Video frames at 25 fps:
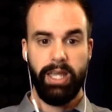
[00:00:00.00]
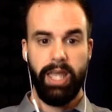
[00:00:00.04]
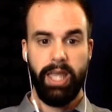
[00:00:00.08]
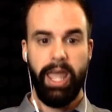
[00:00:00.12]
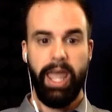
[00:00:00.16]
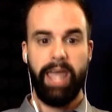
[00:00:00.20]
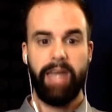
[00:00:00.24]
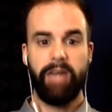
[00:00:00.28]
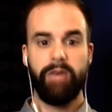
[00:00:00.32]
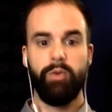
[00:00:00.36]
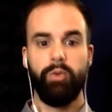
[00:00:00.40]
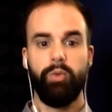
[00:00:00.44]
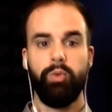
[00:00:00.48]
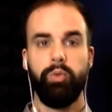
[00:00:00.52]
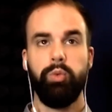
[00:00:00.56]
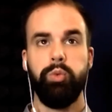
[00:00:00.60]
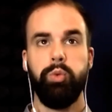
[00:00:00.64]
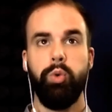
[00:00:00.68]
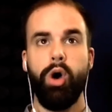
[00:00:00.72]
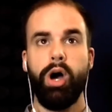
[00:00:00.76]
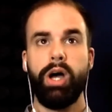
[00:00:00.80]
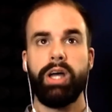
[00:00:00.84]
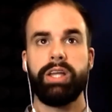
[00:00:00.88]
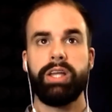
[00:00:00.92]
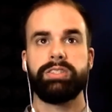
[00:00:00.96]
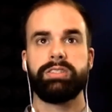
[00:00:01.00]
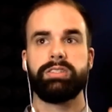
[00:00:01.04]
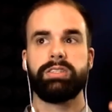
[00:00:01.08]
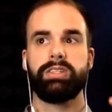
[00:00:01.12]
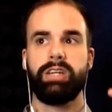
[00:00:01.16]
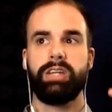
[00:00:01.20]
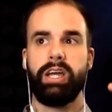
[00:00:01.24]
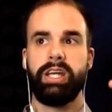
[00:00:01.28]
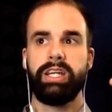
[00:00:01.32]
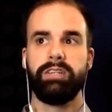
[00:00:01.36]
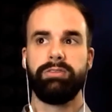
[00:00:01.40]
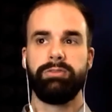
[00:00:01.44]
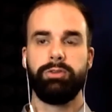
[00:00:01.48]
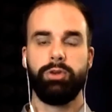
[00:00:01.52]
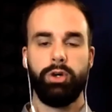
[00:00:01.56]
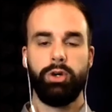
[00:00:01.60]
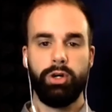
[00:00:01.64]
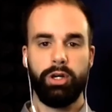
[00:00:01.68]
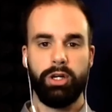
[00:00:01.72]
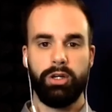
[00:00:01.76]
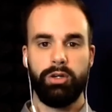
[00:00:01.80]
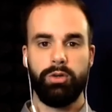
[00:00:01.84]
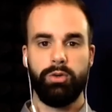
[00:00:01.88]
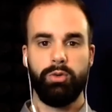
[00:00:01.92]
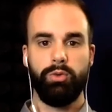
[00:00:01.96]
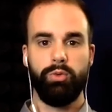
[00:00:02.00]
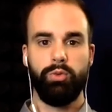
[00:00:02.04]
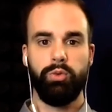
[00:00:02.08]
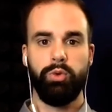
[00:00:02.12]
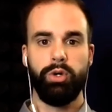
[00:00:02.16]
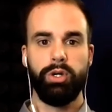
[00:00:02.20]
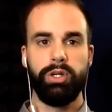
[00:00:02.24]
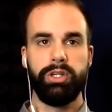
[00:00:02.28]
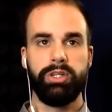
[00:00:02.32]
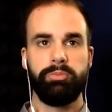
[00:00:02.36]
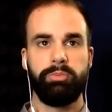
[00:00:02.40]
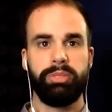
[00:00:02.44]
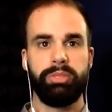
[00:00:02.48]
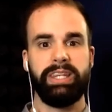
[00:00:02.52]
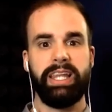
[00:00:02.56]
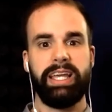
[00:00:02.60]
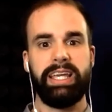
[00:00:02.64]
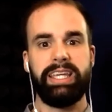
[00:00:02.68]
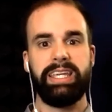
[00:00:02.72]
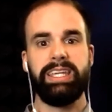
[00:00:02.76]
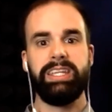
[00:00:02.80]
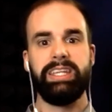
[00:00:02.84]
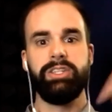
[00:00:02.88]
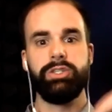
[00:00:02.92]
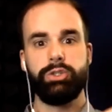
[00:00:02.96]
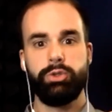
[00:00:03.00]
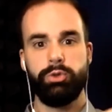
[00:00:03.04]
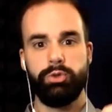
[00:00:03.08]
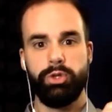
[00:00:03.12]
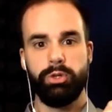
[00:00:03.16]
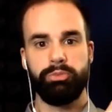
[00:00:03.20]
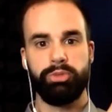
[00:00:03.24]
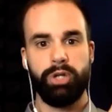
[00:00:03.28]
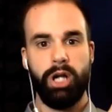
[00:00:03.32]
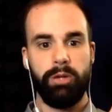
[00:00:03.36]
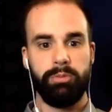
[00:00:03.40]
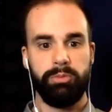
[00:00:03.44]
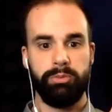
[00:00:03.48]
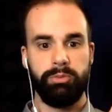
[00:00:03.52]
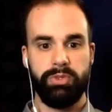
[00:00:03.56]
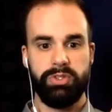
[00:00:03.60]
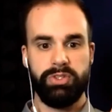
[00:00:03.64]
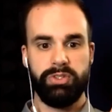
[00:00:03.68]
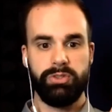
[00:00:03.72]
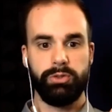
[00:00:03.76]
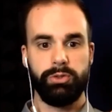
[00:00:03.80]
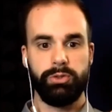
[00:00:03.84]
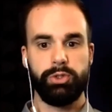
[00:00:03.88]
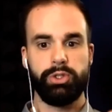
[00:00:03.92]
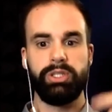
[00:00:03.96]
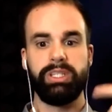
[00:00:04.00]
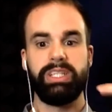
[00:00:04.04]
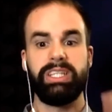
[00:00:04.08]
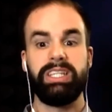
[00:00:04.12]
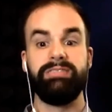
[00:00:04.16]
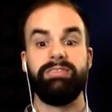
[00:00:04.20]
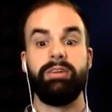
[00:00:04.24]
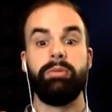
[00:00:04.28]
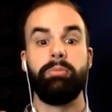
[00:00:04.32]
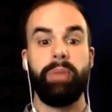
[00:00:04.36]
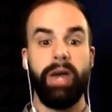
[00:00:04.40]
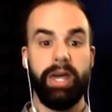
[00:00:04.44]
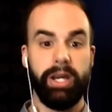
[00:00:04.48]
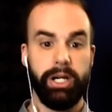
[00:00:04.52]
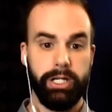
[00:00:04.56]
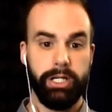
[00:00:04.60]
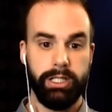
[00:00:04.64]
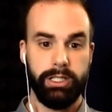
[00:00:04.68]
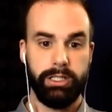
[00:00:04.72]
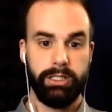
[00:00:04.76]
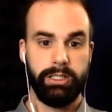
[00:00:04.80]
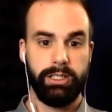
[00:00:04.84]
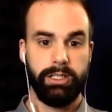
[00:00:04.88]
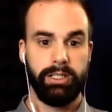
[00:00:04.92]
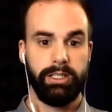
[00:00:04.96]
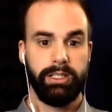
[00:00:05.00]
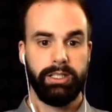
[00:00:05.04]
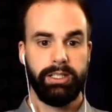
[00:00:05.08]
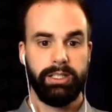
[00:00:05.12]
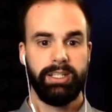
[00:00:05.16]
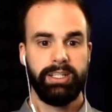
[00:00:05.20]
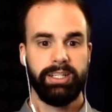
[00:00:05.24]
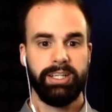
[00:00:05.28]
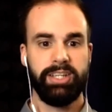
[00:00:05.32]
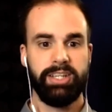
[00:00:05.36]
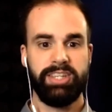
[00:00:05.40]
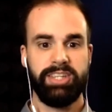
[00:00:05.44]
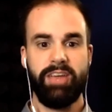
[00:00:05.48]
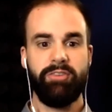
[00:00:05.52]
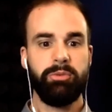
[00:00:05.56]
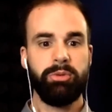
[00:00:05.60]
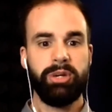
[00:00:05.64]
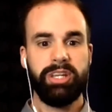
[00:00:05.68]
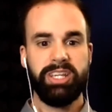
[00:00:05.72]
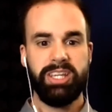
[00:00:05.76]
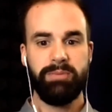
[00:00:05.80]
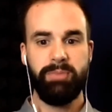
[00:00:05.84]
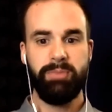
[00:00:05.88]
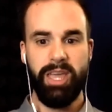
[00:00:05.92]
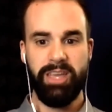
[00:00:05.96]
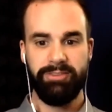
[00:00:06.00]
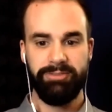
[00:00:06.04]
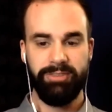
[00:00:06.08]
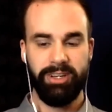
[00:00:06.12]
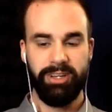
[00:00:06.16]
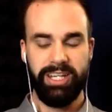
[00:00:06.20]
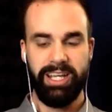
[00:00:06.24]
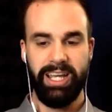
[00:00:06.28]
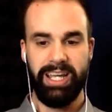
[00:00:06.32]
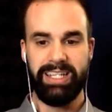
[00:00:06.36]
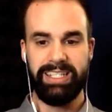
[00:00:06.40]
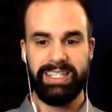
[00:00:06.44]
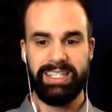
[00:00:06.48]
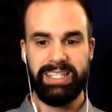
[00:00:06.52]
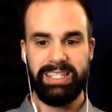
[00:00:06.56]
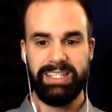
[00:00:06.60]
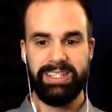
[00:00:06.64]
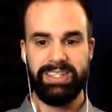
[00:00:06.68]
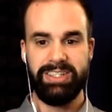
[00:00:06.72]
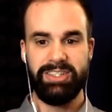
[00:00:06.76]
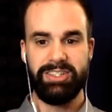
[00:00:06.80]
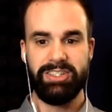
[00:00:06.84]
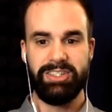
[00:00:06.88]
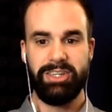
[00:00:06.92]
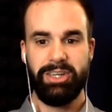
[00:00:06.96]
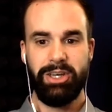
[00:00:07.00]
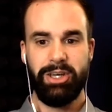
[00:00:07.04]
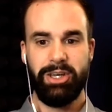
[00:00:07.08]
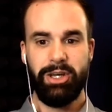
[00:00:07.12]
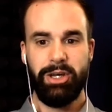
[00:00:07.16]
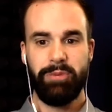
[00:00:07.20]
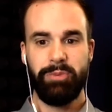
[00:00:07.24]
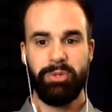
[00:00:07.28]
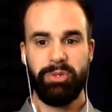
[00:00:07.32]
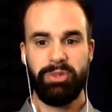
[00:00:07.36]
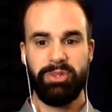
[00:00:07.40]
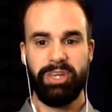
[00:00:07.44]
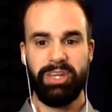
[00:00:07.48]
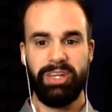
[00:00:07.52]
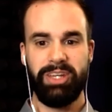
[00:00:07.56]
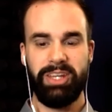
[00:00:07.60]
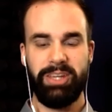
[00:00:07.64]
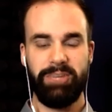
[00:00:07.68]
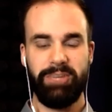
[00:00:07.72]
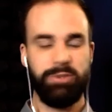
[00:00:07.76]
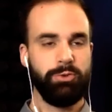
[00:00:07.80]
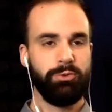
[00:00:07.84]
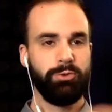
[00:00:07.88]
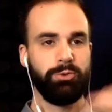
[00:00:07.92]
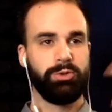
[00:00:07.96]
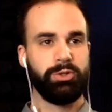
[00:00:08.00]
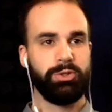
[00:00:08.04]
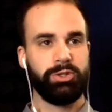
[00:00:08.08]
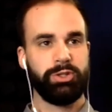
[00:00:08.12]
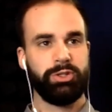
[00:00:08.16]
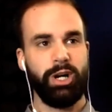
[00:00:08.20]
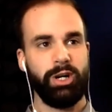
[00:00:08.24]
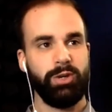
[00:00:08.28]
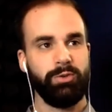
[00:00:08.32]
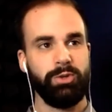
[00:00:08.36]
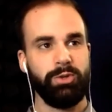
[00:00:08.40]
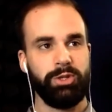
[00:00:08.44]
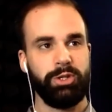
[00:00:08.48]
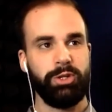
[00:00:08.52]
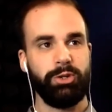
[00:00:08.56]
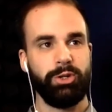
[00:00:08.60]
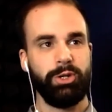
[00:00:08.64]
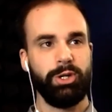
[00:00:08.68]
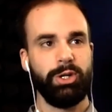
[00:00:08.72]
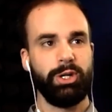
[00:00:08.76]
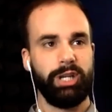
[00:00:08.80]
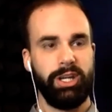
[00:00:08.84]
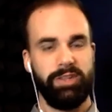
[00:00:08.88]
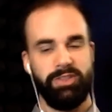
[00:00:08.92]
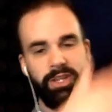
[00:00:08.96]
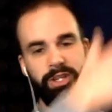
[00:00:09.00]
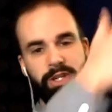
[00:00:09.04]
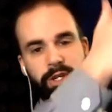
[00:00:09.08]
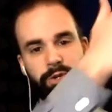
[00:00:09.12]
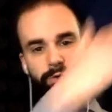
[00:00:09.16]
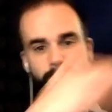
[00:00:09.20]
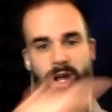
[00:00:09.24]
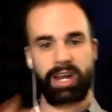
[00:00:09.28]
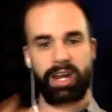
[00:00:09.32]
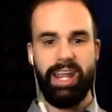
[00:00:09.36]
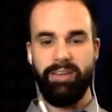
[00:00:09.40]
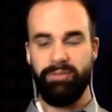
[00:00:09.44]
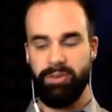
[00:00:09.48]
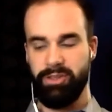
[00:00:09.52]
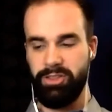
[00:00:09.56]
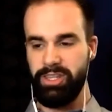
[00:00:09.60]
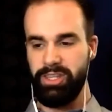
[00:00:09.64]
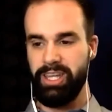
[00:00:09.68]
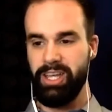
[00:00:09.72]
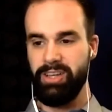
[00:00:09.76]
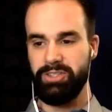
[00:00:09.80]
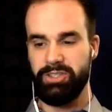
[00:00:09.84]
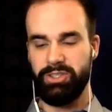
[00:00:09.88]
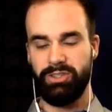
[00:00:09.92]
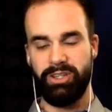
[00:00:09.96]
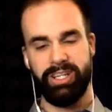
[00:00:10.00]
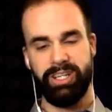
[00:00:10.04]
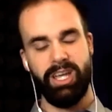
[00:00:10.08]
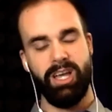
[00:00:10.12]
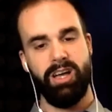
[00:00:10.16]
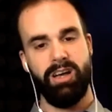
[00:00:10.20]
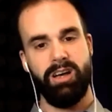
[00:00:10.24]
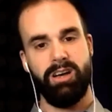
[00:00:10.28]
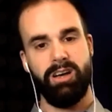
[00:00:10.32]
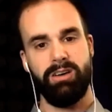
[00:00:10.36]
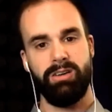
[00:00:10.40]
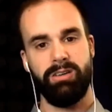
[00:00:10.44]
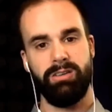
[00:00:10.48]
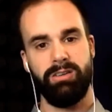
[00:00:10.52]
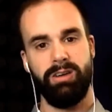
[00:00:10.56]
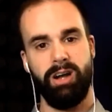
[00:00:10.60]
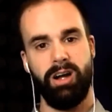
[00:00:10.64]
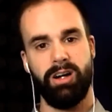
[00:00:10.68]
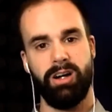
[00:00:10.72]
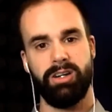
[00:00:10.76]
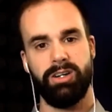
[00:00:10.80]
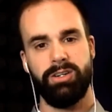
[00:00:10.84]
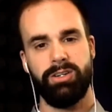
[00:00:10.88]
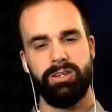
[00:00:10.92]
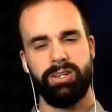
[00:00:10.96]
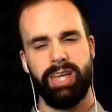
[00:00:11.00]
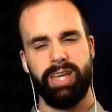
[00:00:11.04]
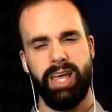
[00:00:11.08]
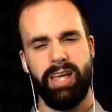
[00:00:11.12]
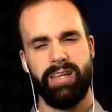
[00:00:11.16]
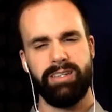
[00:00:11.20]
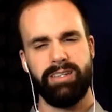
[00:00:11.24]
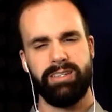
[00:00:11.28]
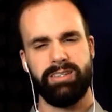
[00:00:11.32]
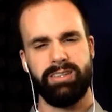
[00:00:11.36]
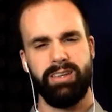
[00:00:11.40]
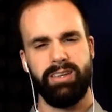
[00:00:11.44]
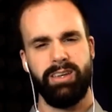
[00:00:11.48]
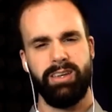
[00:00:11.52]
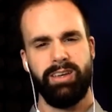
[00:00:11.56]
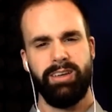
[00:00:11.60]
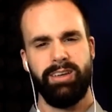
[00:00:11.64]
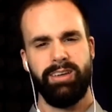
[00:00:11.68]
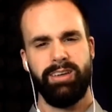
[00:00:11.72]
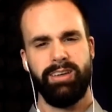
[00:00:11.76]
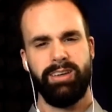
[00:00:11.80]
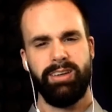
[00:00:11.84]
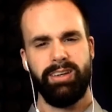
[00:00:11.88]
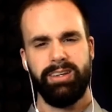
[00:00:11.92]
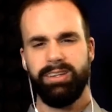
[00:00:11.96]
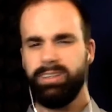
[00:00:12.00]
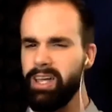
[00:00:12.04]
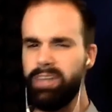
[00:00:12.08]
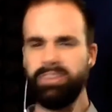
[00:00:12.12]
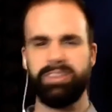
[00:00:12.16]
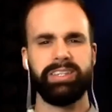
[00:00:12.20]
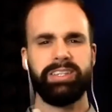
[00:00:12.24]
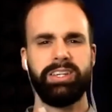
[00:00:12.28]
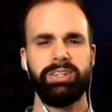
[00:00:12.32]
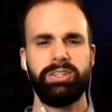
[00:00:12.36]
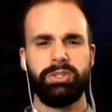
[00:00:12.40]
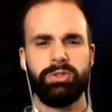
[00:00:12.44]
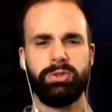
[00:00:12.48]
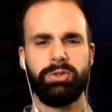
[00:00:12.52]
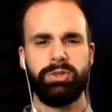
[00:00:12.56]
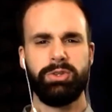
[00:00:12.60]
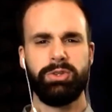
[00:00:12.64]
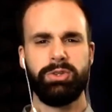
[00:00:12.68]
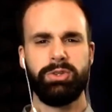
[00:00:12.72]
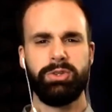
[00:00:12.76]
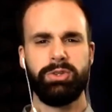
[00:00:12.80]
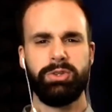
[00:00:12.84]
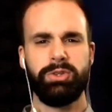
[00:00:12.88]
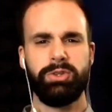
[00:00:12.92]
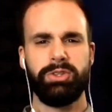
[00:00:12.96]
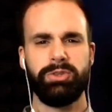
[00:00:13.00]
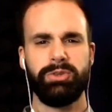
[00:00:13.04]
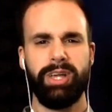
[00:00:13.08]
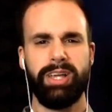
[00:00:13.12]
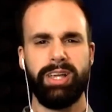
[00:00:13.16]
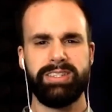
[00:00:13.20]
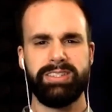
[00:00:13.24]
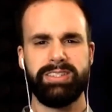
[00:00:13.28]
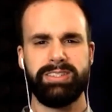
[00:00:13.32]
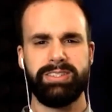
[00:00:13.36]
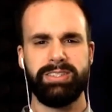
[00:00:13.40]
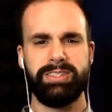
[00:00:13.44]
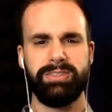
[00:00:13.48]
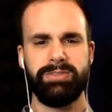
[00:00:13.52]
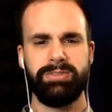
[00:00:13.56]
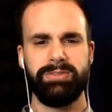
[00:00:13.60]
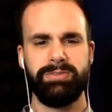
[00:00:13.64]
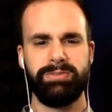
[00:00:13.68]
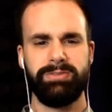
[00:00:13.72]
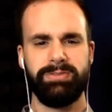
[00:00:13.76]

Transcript: and what kind of hook would play into the problem and solution even better. Because everybody can make funny ideas, but then if you start with your hook and then you write everything else and you're like, oh, our hook has nothing to do with the rest of